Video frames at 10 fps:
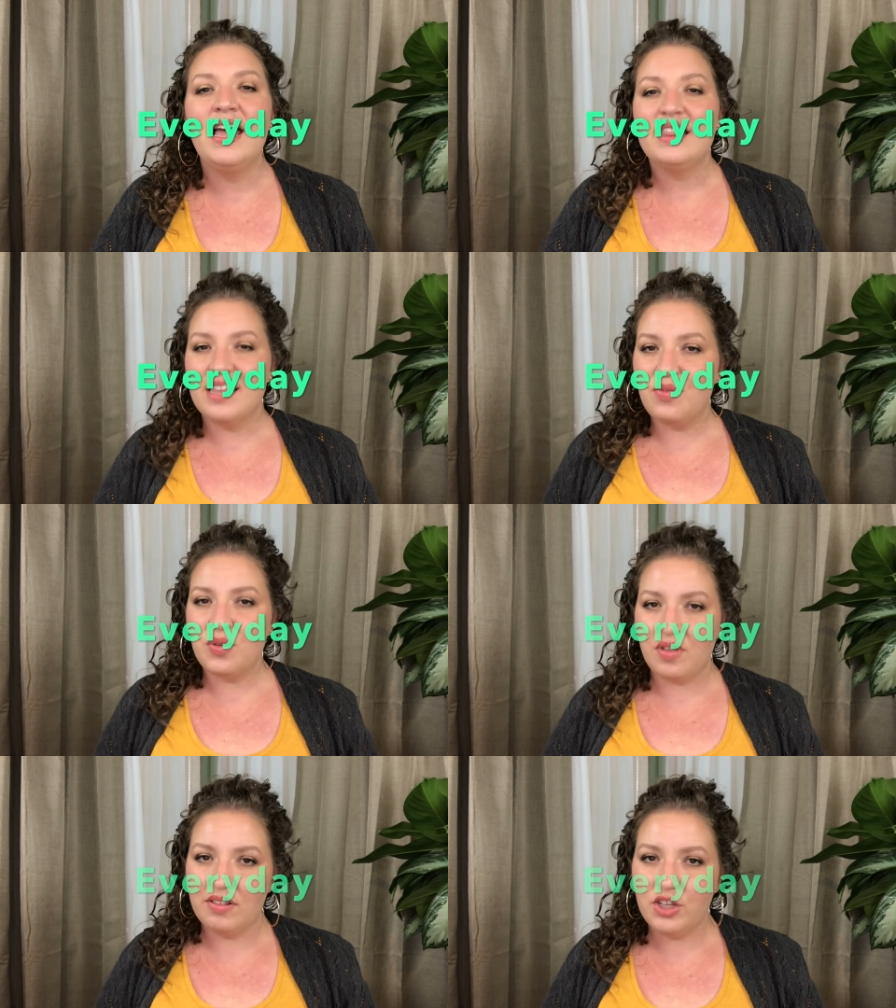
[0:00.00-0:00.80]
this was
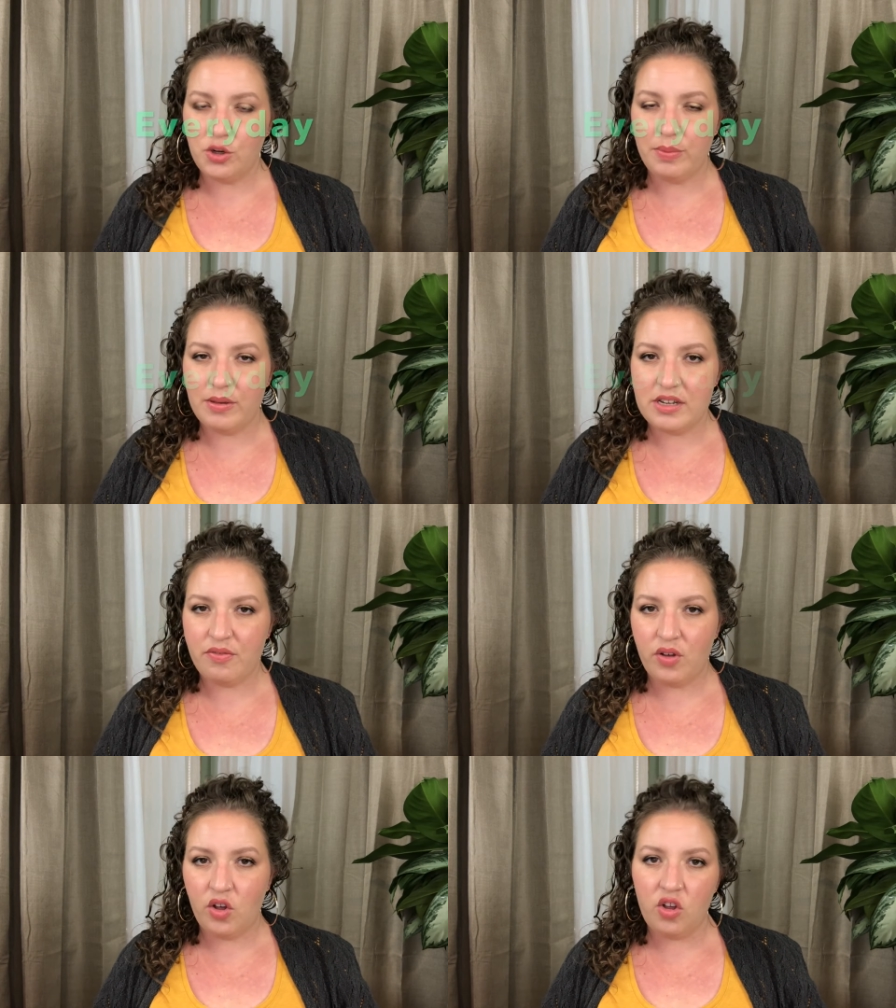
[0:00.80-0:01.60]
a little bit
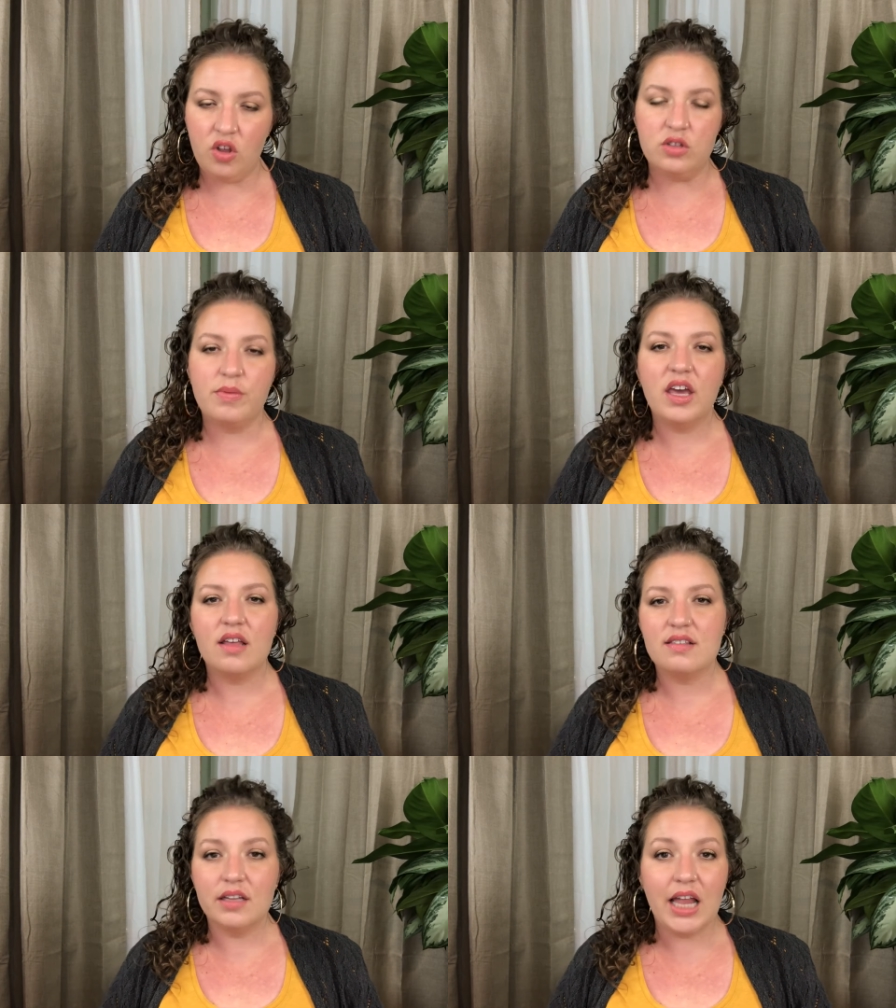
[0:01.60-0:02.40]
difficult
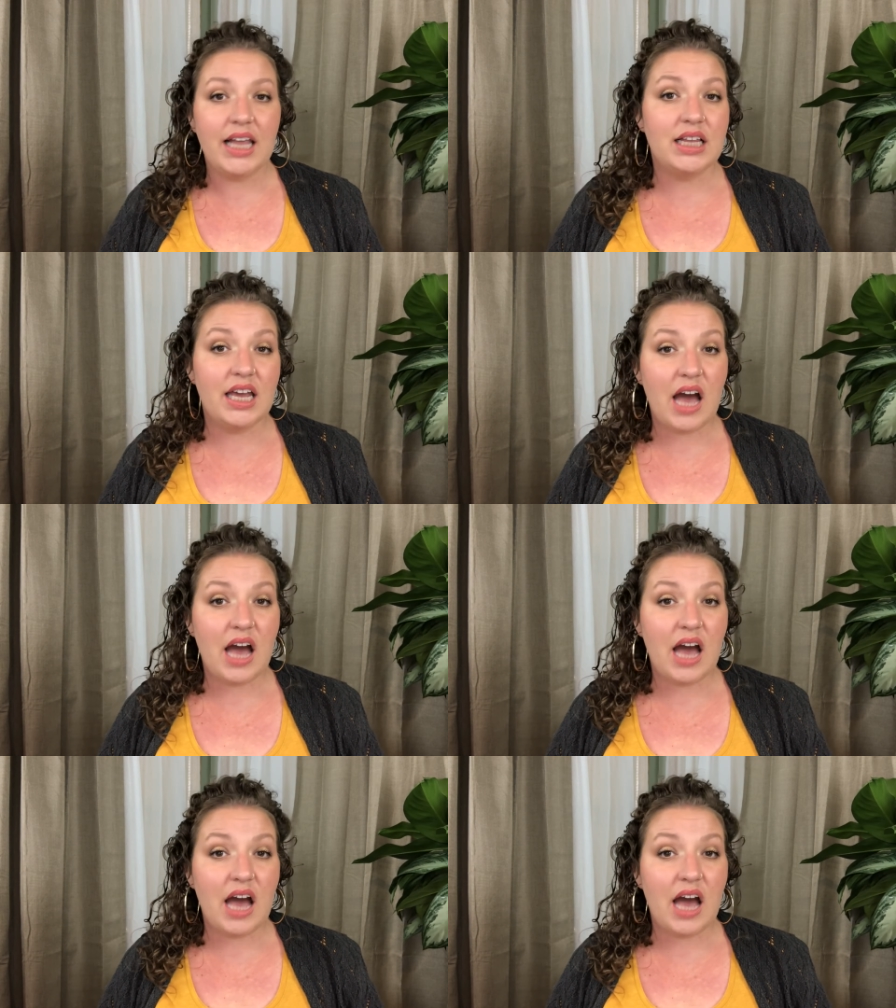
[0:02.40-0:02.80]
because lately